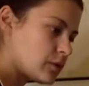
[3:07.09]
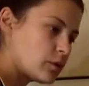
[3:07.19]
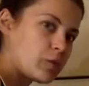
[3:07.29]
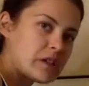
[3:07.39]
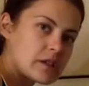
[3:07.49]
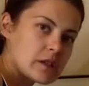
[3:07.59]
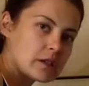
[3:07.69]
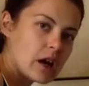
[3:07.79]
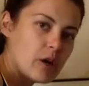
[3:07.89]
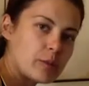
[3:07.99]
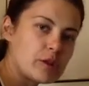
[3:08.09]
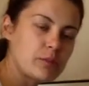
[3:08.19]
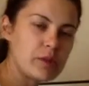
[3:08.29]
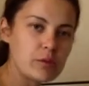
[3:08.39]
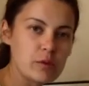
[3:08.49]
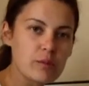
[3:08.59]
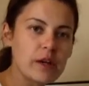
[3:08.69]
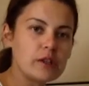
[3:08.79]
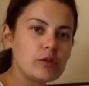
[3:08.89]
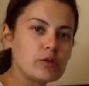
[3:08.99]
the winter and how I'm going to be with
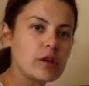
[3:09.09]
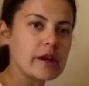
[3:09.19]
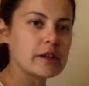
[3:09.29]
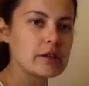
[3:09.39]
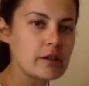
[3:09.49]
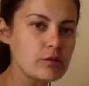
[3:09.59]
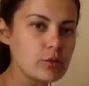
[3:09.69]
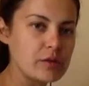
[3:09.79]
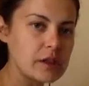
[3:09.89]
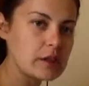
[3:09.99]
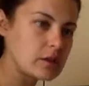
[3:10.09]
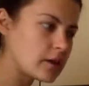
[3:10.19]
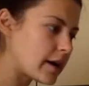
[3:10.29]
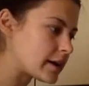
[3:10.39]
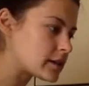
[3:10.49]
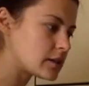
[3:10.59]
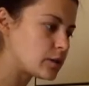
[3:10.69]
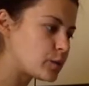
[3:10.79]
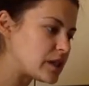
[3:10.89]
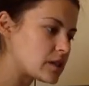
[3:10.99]
my new diet, the raw vegan diet in
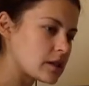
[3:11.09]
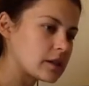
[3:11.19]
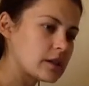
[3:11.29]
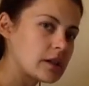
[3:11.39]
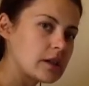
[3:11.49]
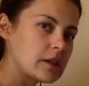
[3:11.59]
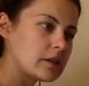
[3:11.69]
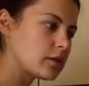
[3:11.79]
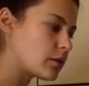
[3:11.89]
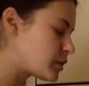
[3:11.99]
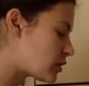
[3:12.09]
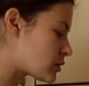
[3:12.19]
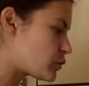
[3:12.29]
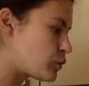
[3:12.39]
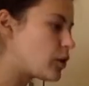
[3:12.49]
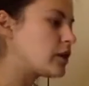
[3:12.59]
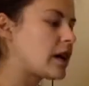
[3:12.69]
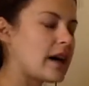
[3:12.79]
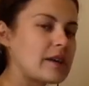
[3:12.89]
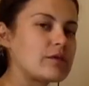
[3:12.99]
the winter. You know, because we won't
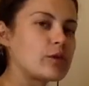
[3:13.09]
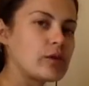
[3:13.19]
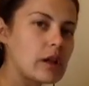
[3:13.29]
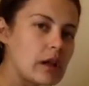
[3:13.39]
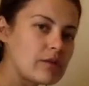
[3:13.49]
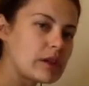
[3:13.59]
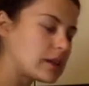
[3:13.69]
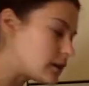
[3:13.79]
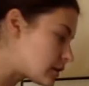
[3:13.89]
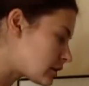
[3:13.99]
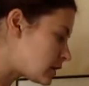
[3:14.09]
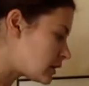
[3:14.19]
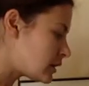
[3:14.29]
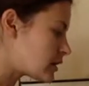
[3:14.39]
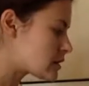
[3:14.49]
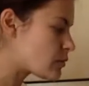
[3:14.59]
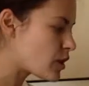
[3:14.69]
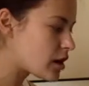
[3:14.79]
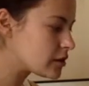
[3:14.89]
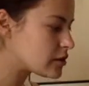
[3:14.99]
have all the lovely
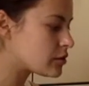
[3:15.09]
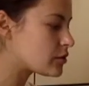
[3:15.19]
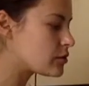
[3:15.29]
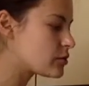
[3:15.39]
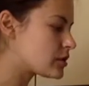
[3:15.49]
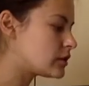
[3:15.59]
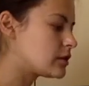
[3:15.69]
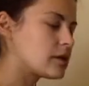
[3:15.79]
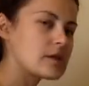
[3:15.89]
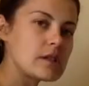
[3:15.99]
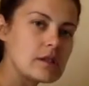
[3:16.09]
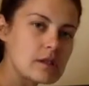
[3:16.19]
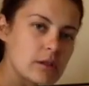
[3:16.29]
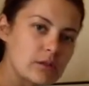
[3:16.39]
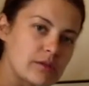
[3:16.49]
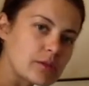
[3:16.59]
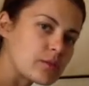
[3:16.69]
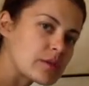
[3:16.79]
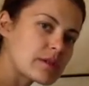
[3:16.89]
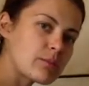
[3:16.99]
tomatoes and the seasonal
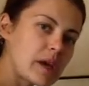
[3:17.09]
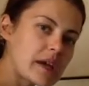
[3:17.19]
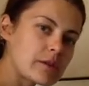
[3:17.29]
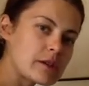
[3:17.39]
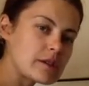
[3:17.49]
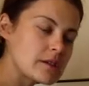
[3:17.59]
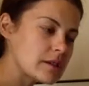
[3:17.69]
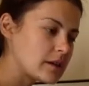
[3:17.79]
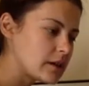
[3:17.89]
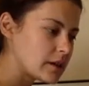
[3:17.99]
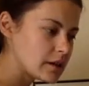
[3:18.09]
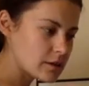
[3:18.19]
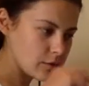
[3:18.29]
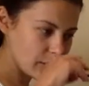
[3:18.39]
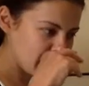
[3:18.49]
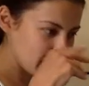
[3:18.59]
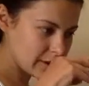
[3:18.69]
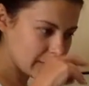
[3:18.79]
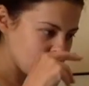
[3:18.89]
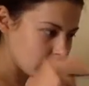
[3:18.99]
fruits and berries to
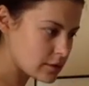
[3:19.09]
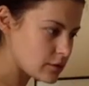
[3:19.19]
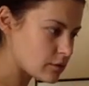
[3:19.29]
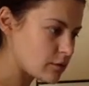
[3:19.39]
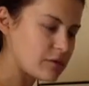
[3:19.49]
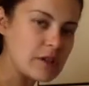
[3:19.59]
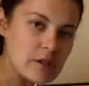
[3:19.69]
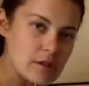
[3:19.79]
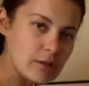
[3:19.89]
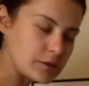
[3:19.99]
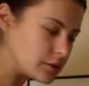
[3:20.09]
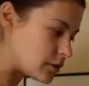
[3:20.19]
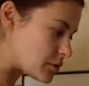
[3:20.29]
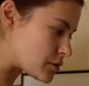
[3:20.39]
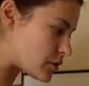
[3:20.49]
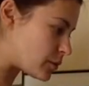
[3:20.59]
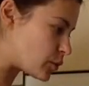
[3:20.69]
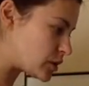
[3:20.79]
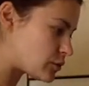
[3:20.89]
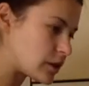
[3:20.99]
feast on, you know. So I'm
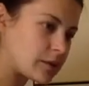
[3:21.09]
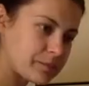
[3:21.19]
wondering